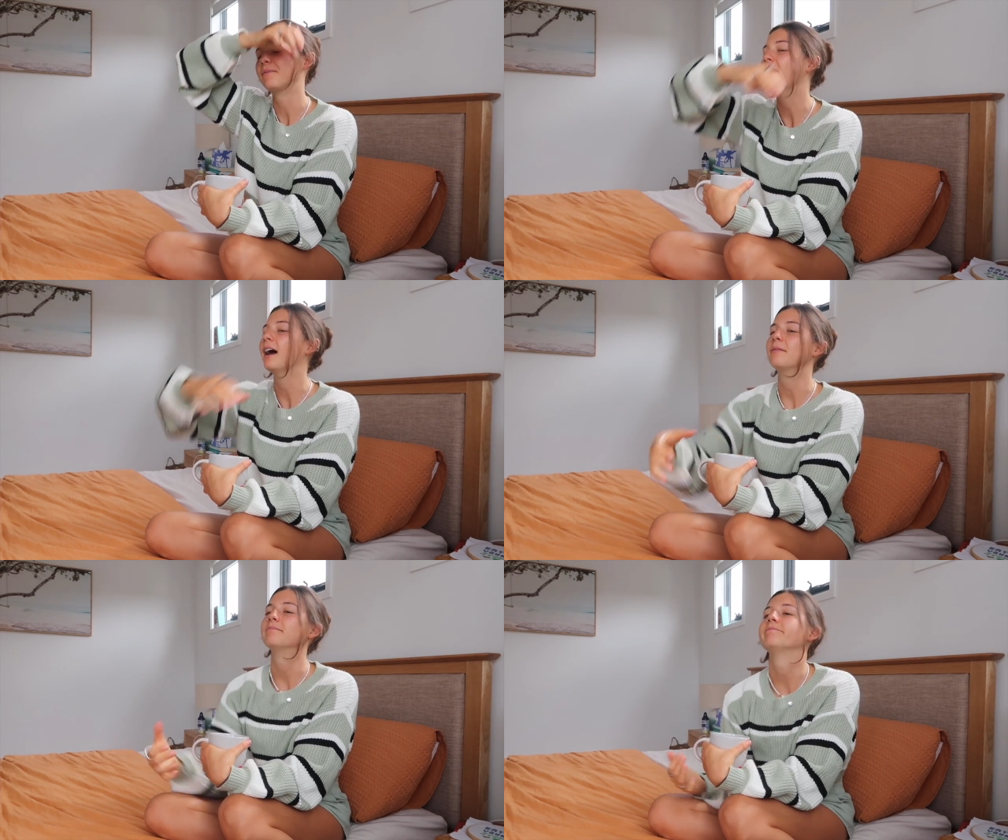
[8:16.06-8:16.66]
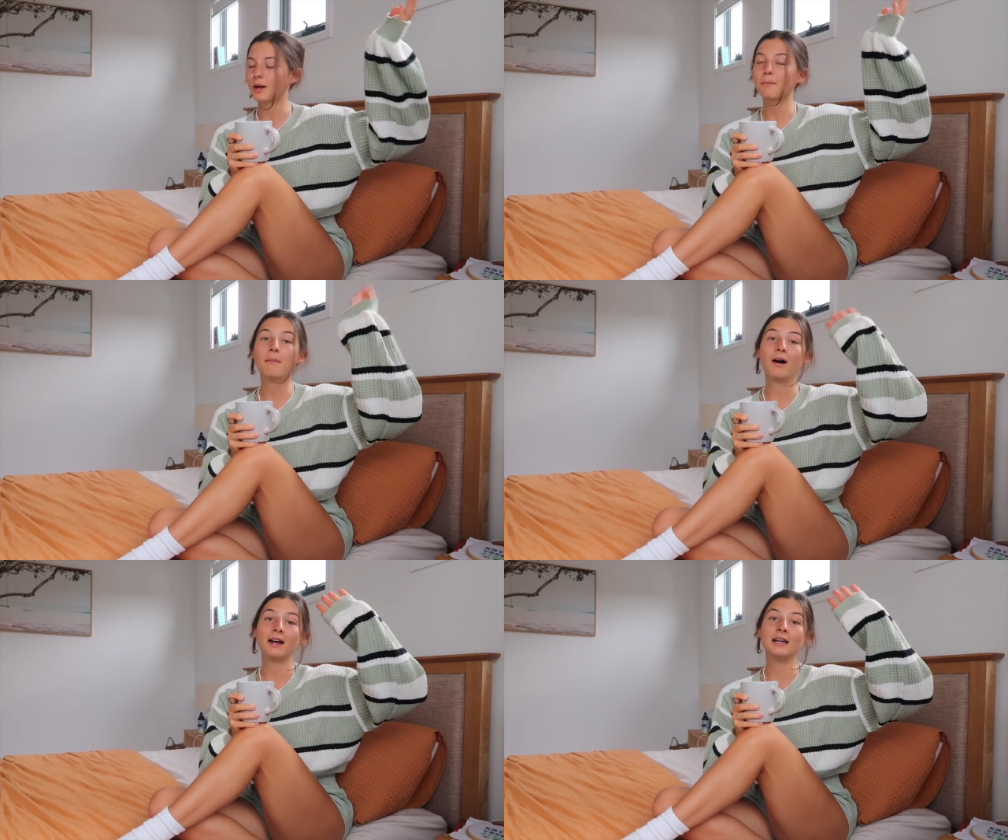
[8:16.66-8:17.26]
yeah,
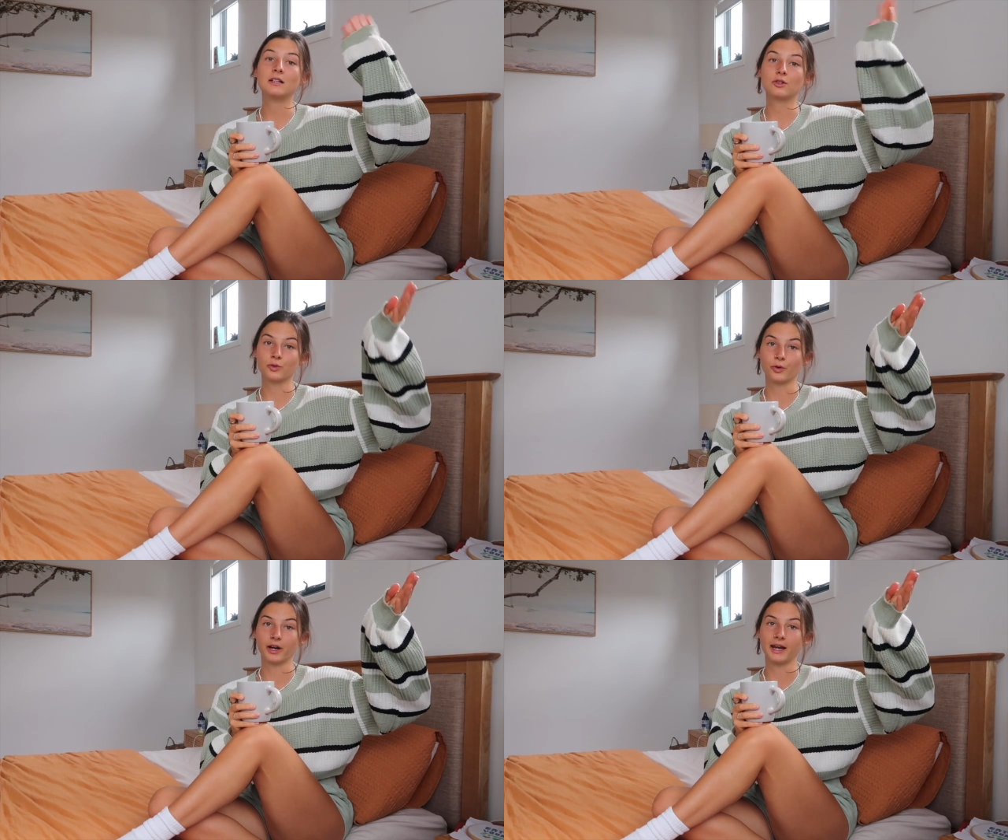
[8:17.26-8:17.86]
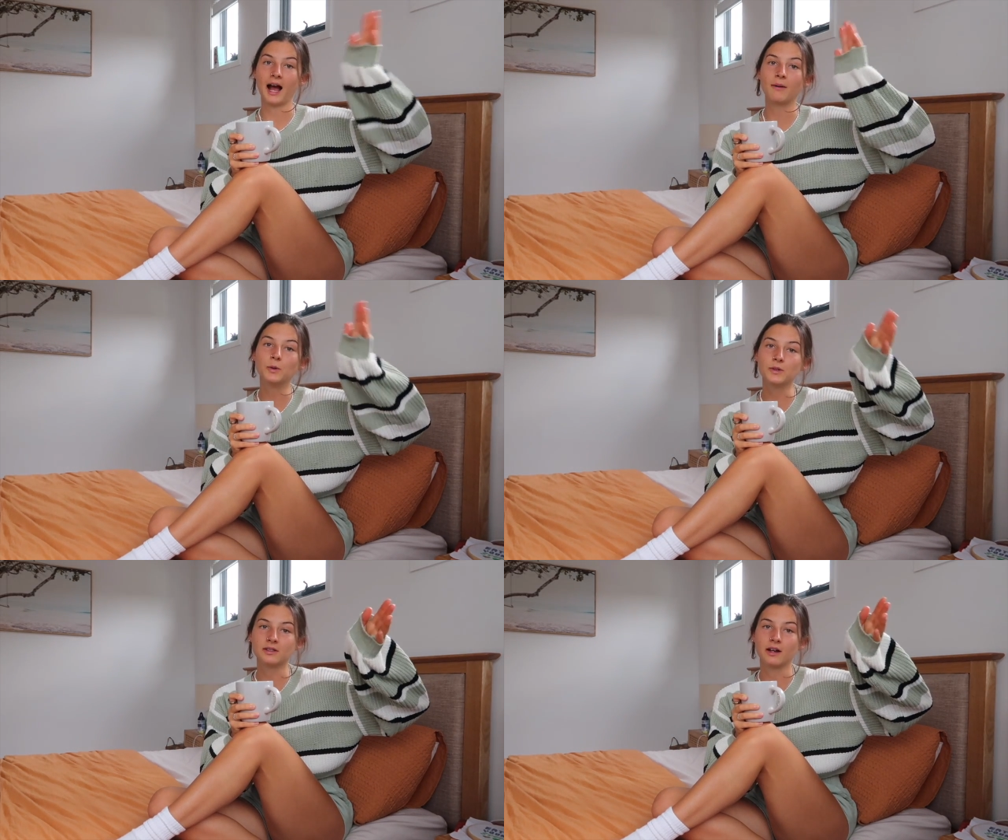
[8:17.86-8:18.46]
my story, how it
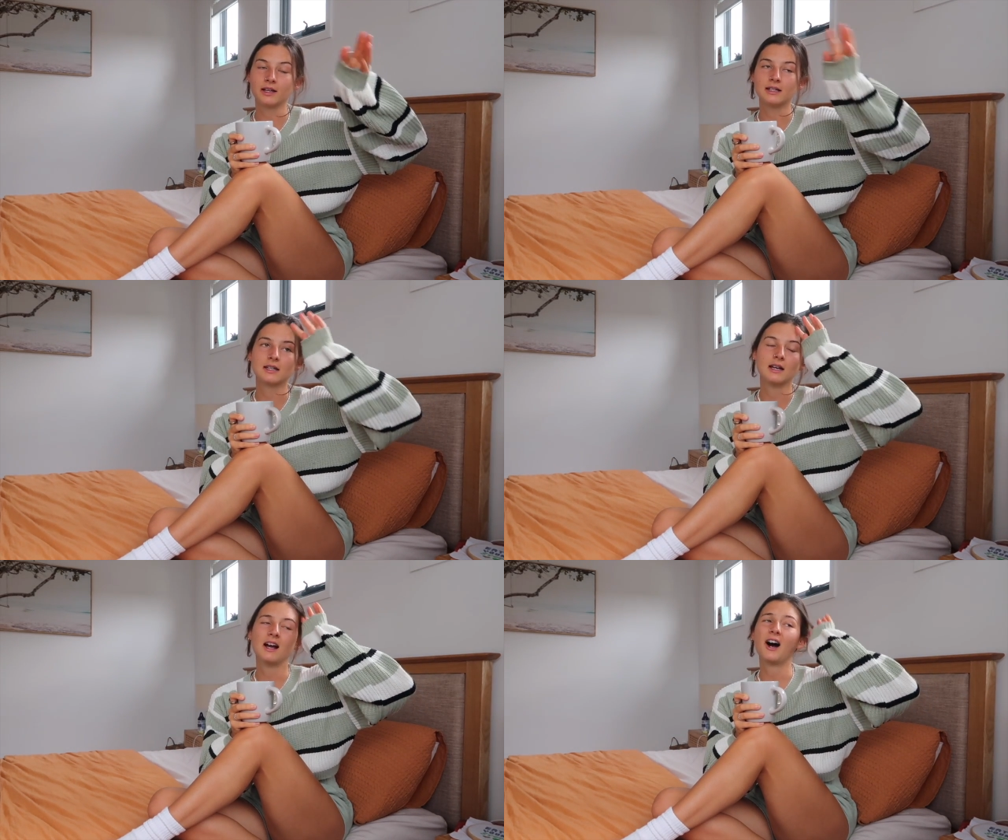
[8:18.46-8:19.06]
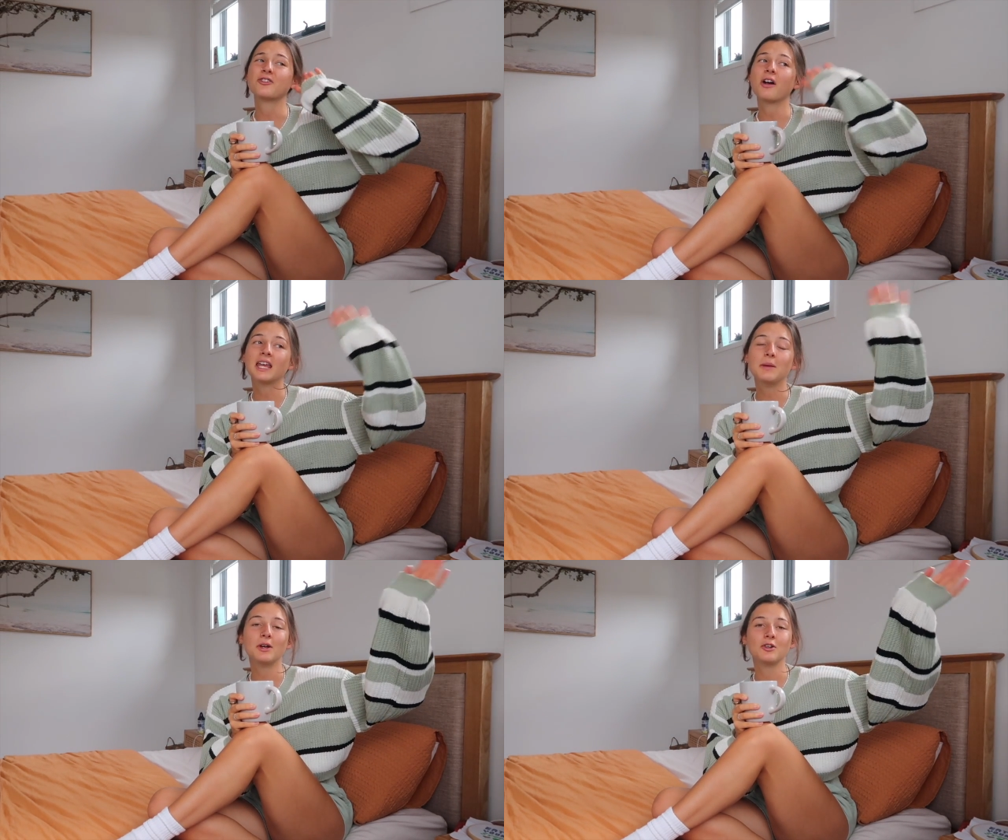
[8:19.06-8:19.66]
all started. I'll try and
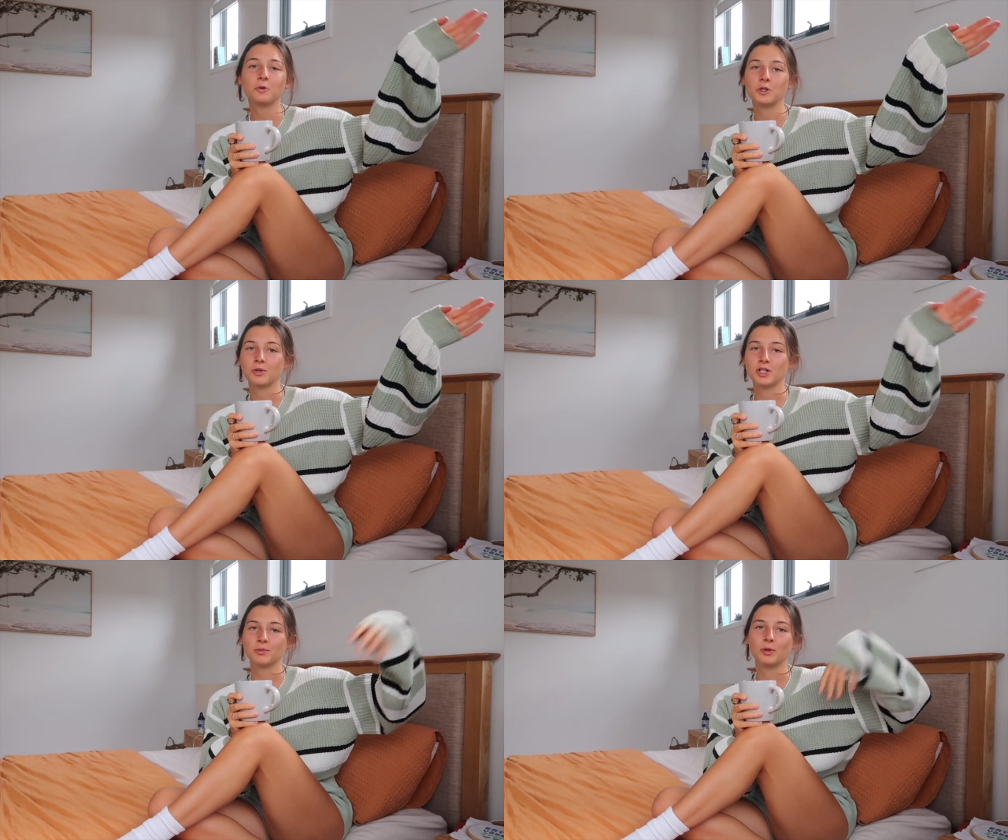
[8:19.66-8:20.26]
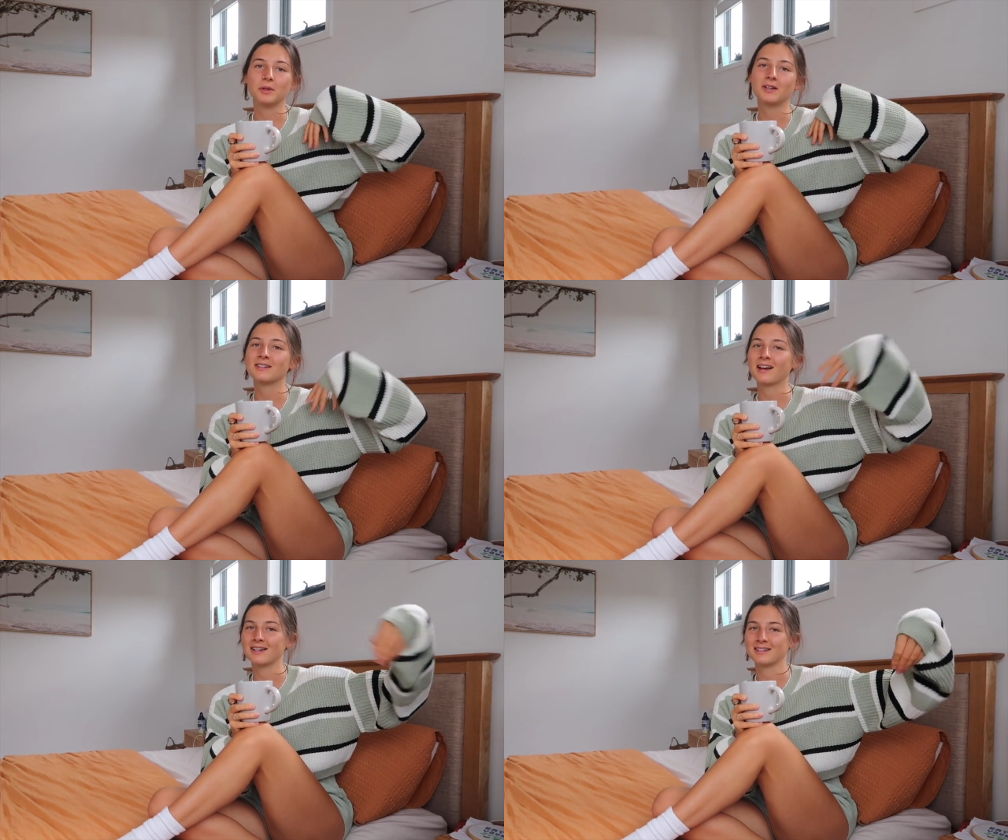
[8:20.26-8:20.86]
keep it as short as possible because,
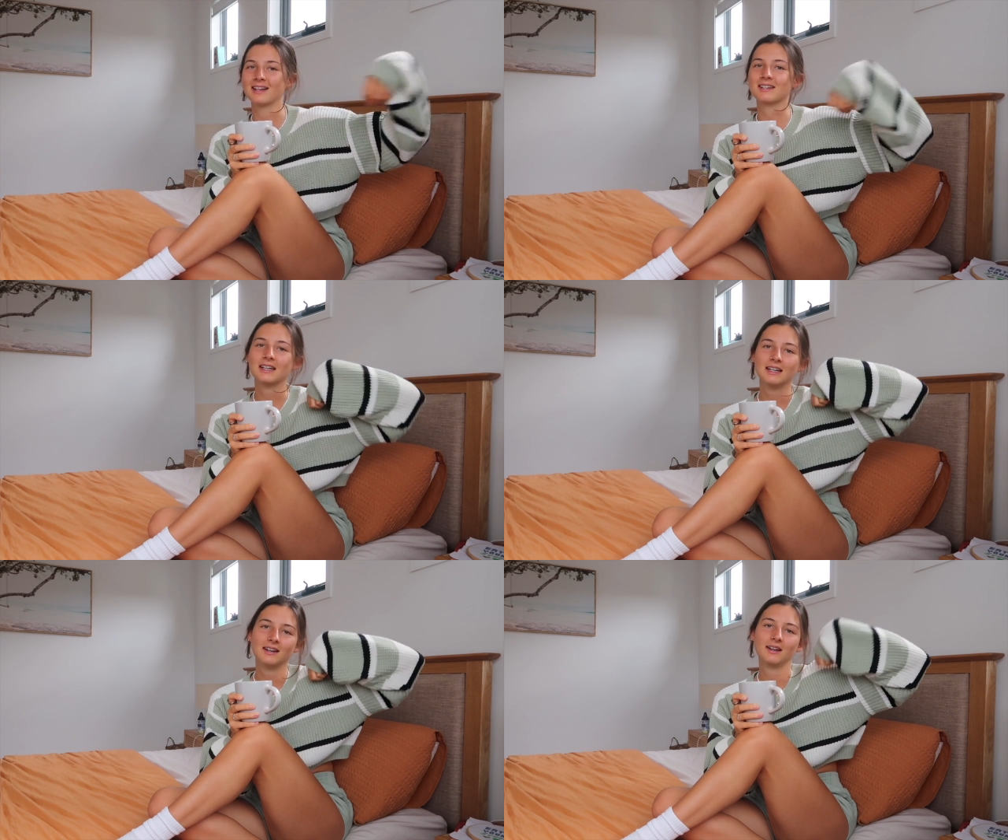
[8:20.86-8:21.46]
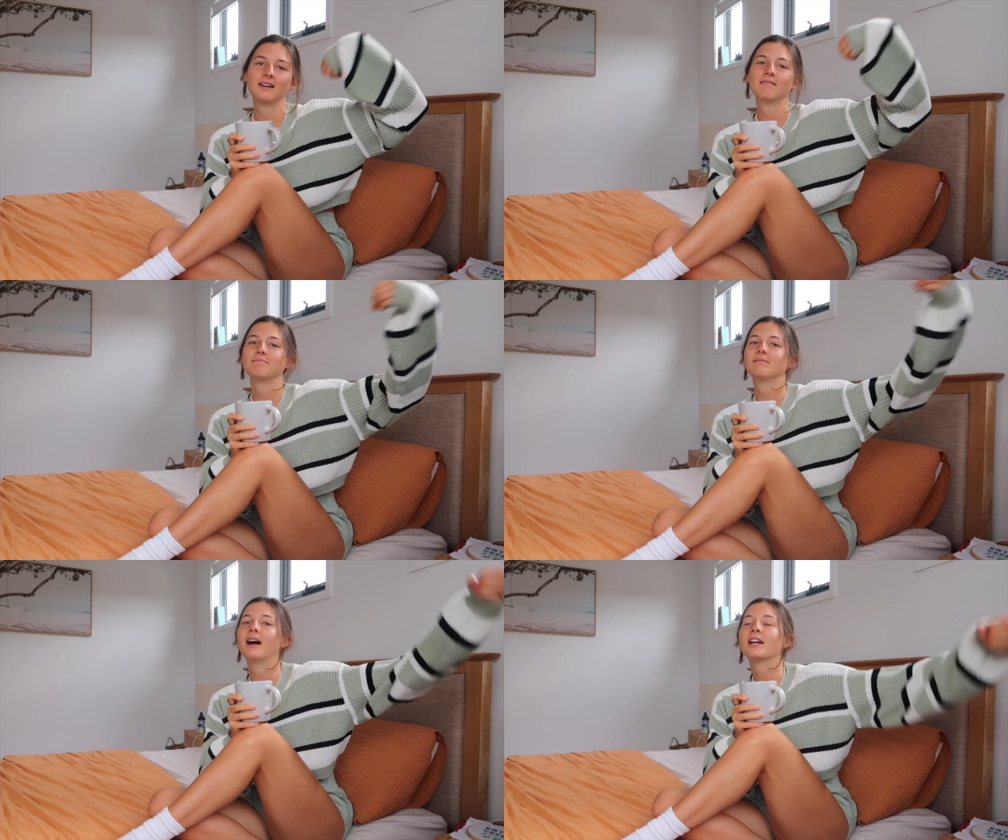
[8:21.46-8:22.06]
like I said,
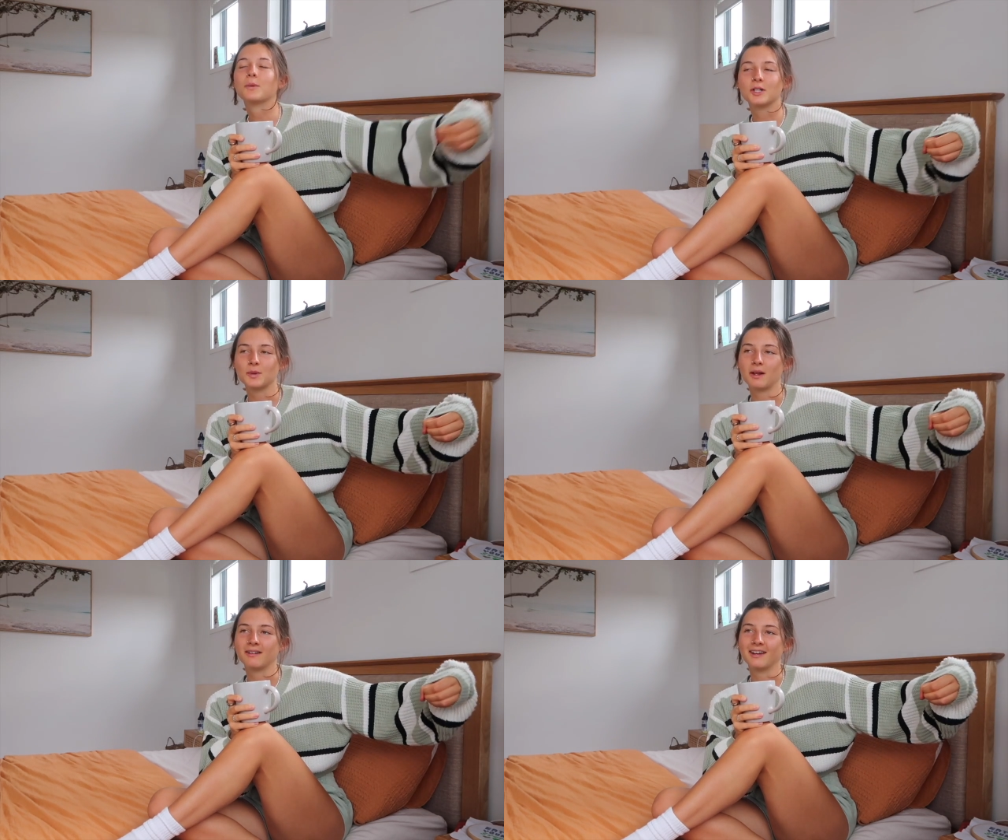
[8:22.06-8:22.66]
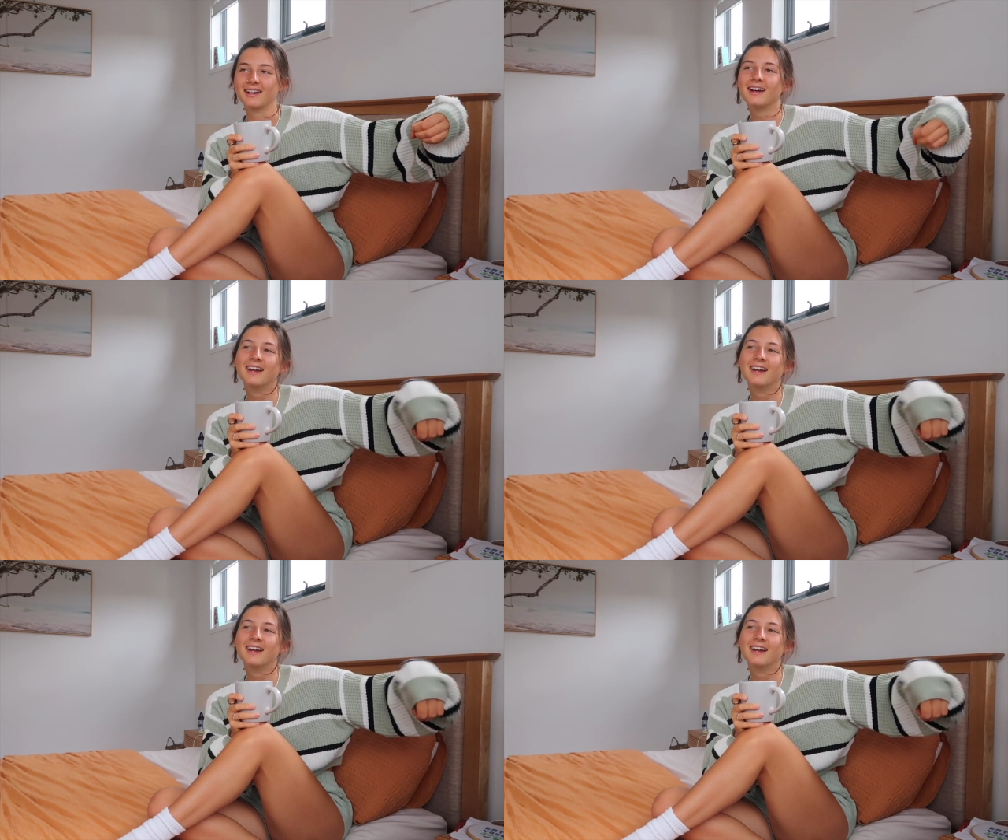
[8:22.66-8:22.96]
I don't want to dwell on it.